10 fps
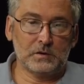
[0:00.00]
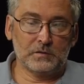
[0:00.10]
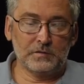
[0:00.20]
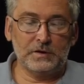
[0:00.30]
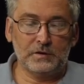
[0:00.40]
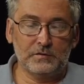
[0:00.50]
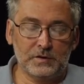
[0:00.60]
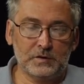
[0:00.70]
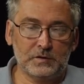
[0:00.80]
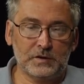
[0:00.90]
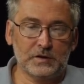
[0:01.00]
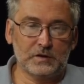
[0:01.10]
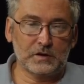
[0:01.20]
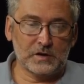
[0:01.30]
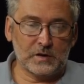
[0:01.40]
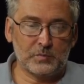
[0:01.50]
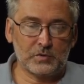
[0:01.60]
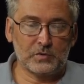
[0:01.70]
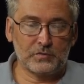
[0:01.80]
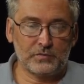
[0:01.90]
We did a
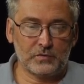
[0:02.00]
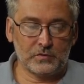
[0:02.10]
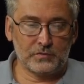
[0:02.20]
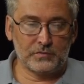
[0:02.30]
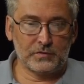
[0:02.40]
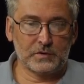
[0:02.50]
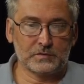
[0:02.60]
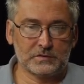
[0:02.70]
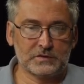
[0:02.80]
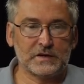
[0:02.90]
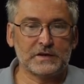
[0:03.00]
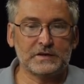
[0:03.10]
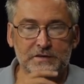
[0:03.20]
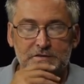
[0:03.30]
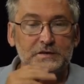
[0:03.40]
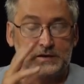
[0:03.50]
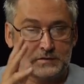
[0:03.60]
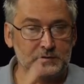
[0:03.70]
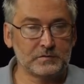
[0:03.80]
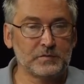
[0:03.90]
couple of studies
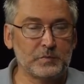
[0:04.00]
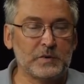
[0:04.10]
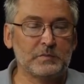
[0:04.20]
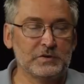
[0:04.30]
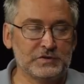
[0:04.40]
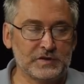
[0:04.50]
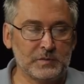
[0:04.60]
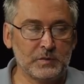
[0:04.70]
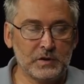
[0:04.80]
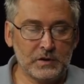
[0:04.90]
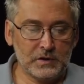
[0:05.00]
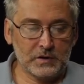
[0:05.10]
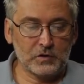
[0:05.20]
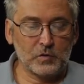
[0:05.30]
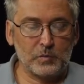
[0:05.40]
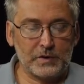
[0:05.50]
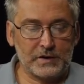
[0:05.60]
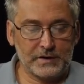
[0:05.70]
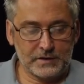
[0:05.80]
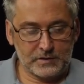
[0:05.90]
and we published them
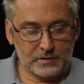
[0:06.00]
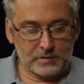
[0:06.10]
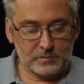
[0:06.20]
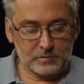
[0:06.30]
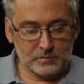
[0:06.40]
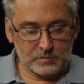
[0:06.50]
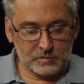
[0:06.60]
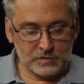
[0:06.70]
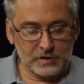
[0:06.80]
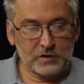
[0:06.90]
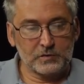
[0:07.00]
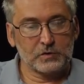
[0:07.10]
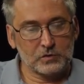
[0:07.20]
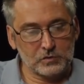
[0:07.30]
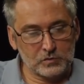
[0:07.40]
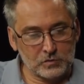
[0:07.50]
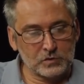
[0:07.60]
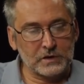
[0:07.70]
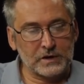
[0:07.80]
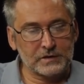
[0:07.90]
comparing individual
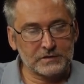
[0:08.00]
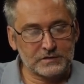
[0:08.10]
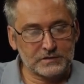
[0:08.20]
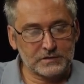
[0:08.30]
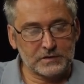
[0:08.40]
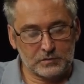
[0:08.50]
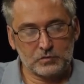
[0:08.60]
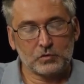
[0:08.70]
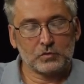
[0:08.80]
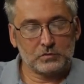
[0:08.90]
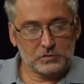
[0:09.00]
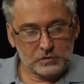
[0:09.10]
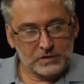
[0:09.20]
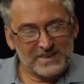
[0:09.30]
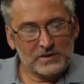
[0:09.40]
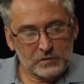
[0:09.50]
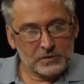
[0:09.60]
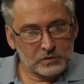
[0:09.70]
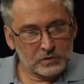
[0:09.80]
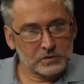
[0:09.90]
glucans to
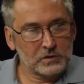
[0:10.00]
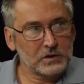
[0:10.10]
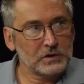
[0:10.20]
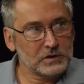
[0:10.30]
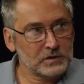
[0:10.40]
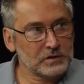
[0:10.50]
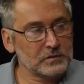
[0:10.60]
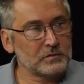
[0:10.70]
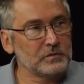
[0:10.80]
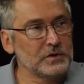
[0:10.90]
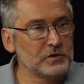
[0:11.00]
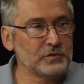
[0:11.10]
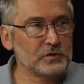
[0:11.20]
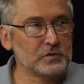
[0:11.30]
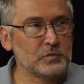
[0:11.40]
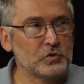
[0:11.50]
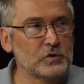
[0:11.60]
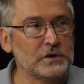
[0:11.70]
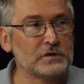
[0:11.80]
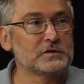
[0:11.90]
individual
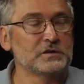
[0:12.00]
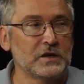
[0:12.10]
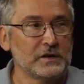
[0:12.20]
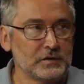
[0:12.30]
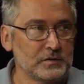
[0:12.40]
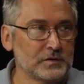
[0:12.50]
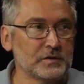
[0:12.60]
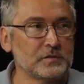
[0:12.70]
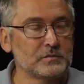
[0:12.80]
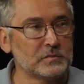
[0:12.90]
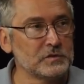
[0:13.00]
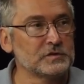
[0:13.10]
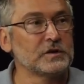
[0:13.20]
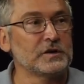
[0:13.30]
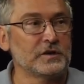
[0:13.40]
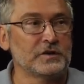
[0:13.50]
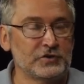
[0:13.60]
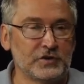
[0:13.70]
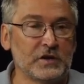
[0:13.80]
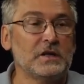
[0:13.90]
modulators like
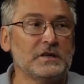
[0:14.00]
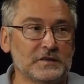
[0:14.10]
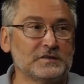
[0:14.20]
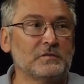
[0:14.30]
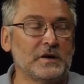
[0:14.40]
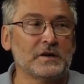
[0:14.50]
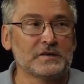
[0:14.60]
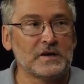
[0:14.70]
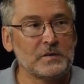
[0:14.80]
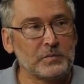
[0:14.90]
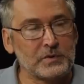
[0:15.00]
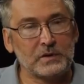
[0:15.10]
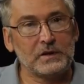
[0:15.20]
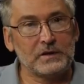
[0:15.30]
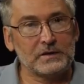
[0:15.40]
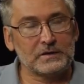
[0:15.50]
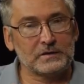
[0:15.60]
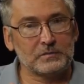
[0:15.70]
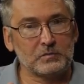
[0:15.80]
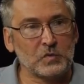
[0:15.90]
echinacea. That's one example.
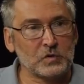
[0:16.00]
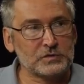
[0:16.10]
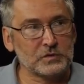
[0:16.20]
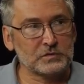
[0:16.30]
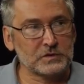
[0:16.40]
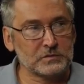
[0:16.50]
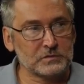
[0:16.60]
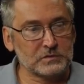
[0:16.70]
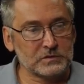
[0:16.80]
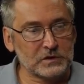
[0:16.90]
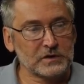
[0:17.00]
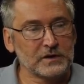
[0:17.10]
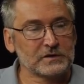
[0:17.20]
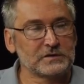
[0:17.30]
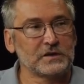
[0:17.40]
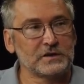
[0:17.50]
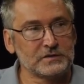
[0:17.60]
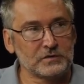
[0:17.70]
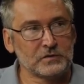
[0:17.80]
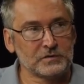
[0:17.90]
Most of the clinical
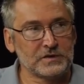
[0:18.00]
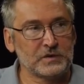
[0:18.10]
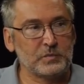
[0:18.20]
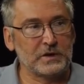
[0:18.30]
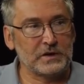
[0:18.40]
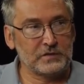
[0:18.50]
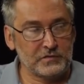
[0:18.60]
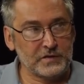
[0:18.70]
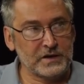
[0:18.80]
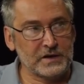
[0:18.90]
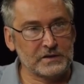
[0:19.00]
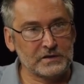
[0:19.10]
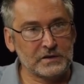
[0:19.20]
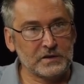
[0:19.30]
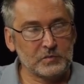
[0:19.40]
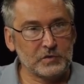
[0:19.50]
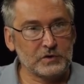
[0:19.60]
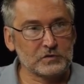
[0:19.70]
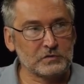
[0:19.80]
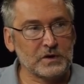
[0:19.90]
studies of that plant failed
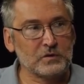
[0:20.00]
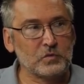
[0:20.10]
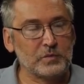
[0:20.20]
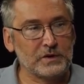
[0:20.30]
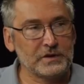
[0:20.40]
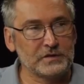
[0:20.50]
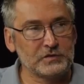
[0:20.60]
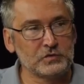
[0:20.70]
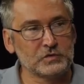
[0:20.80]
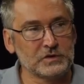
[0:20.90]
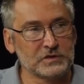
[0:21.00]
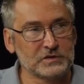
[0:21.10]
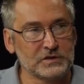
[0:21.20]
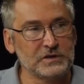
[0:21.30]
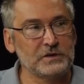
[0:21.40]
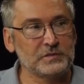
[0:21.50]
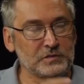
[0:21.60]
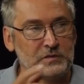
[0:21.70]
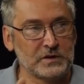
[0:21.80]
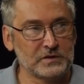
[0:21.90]
because one company is using the leaves,
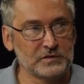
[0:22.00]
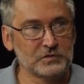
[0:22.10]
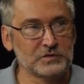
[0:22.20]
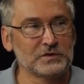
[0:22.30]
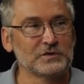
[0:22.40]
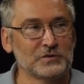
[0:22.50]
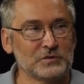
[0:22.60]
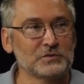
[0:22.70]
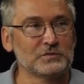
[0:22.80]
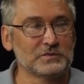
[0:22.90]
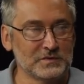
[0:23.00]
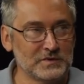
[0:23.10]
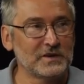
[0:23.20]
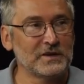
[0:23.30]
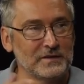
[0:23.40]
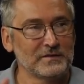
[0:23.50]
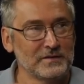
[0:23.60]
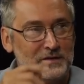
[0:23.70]
one is using the roots, and